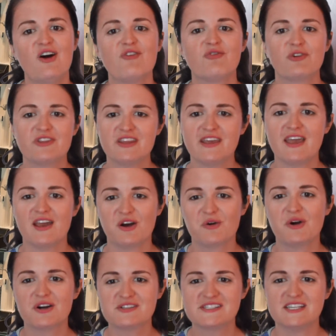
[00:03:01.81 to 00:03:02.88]
for the A R
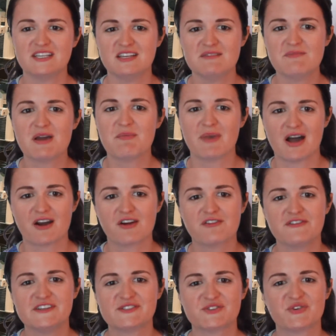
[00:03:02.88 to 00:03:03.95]
R T
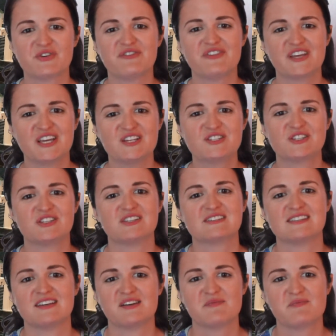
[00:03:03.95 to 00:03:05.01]
Mammography Certification
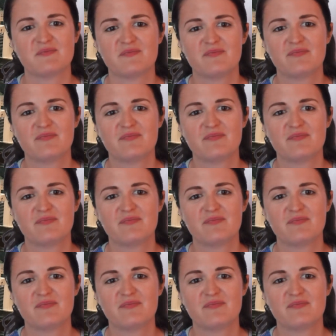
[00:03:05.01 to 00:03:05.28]
Exam.